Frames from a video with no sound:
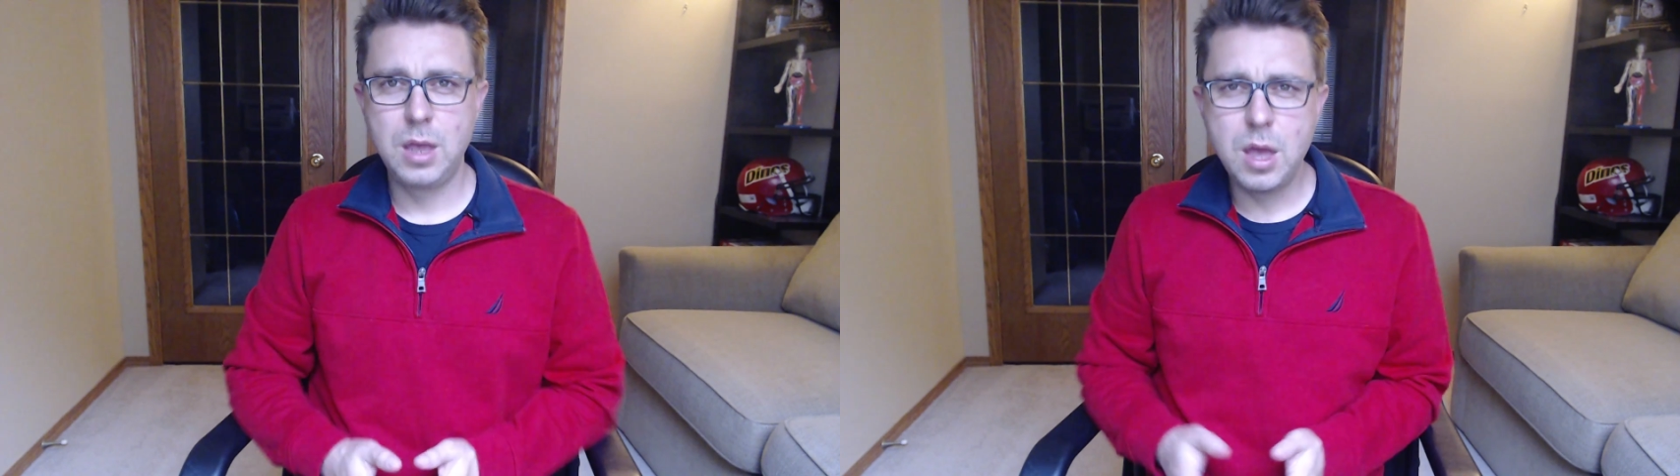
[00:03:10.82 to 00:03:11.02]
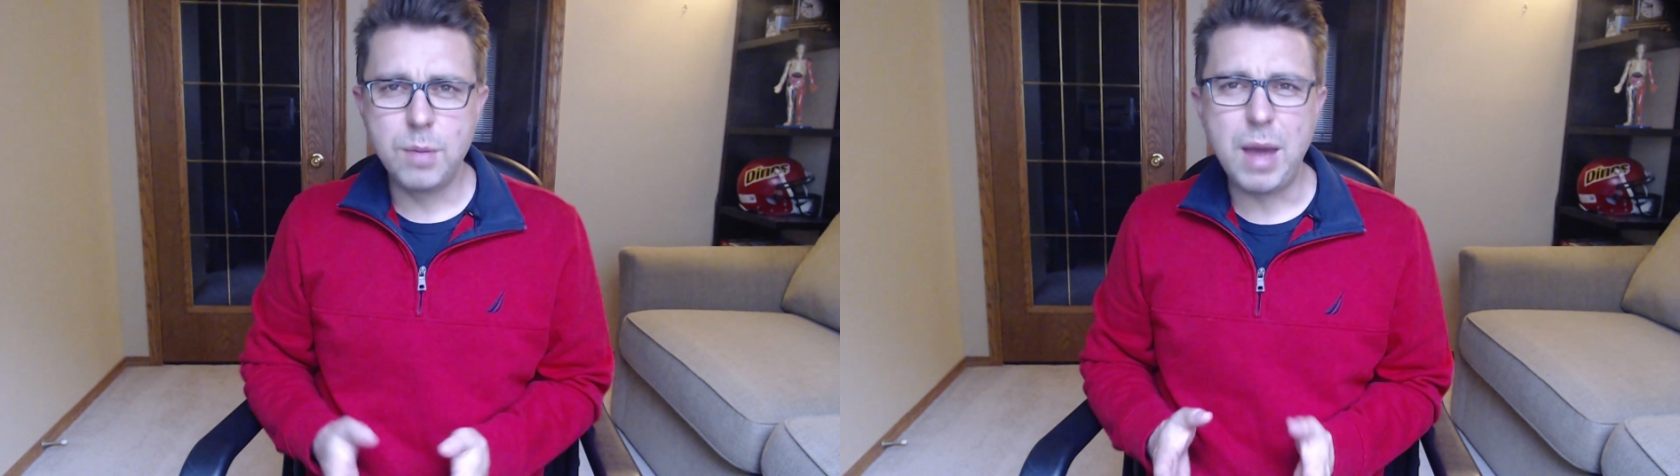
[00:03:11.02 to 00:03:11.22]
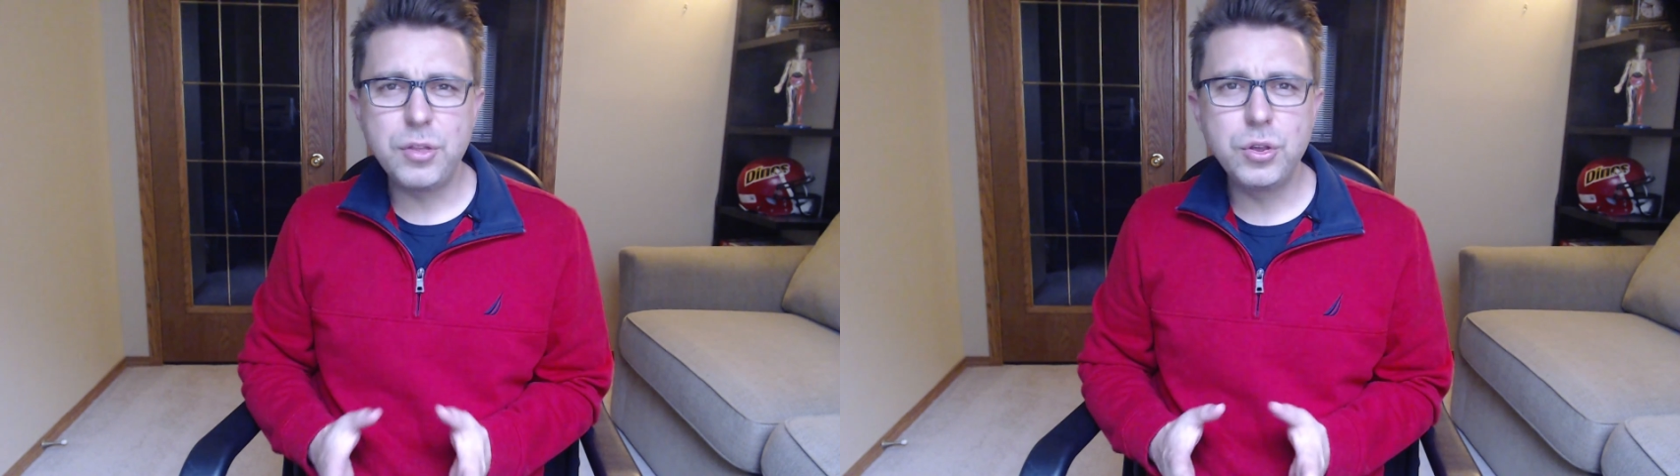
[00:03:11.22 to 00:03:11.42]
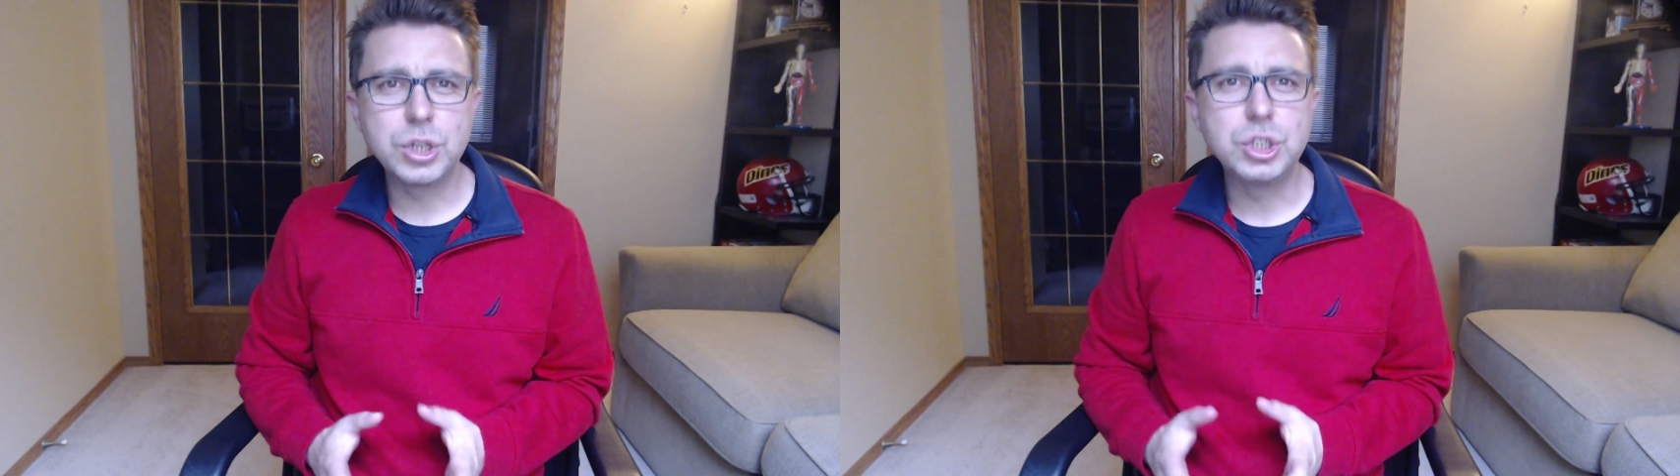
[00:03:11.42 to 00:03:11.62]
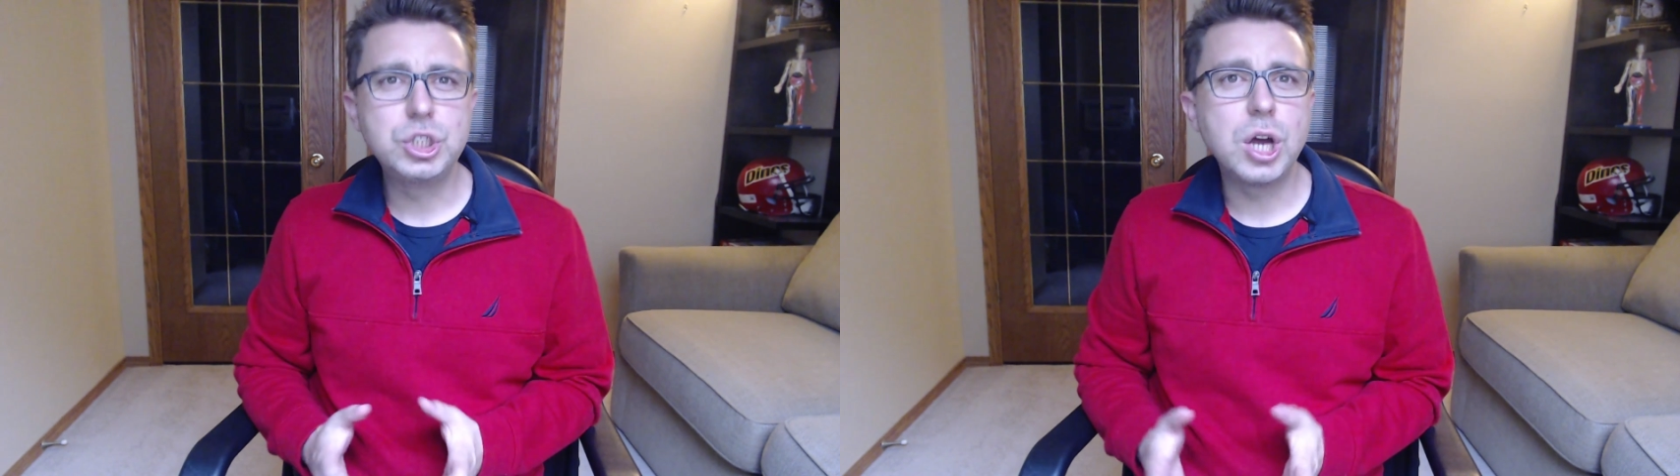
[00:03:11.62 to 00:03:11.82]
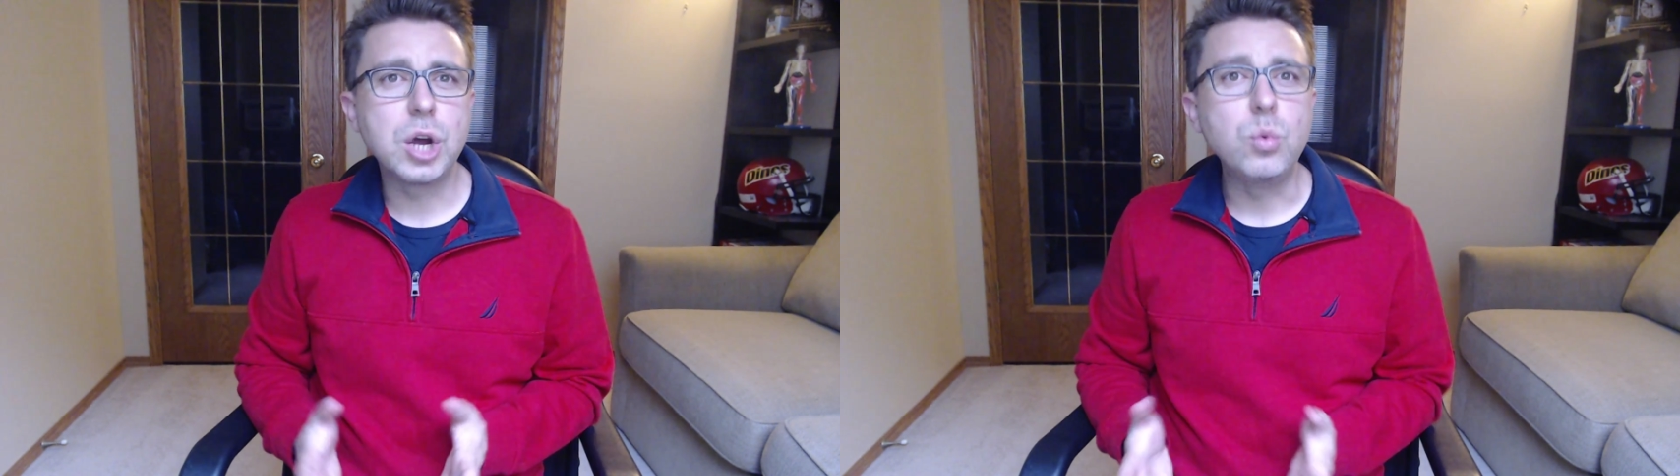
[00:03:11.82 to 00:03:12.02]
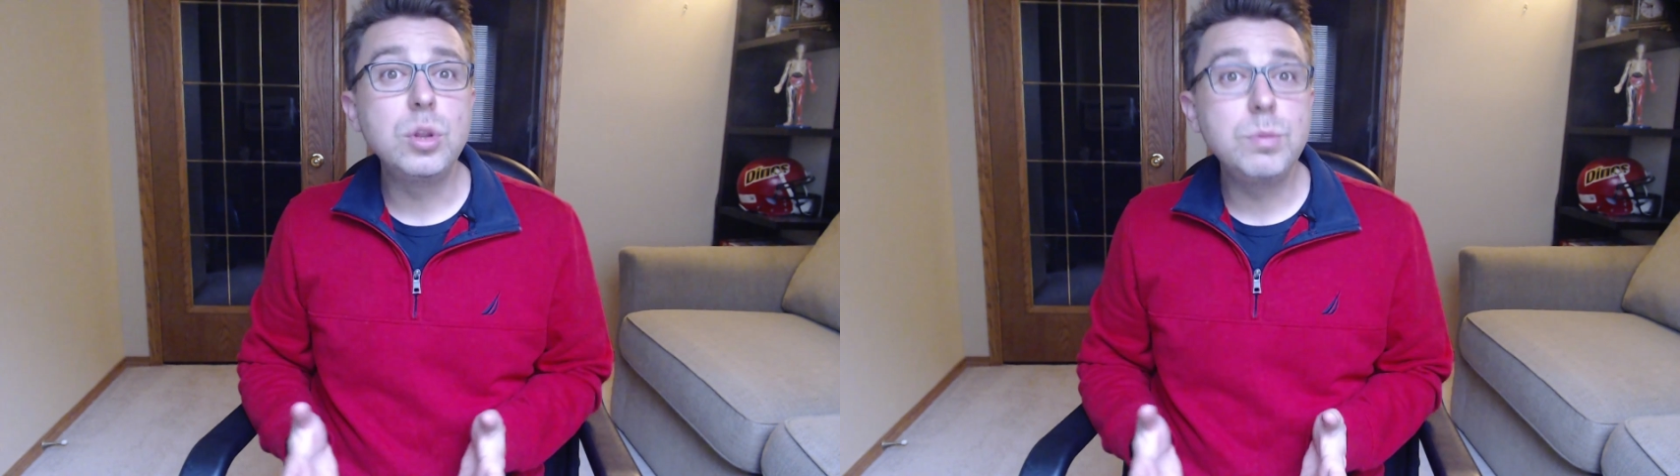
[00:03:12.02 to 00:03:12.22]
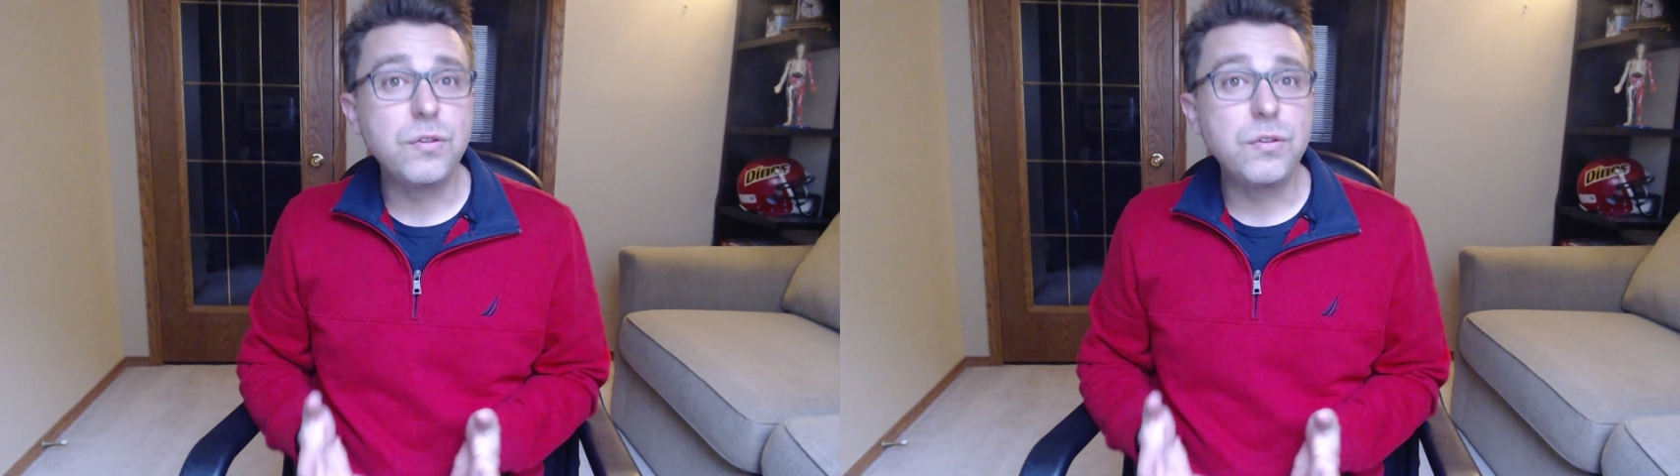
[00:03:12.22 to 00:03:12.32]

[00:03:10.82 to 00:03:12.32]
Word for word: Matthew Tkachuk will be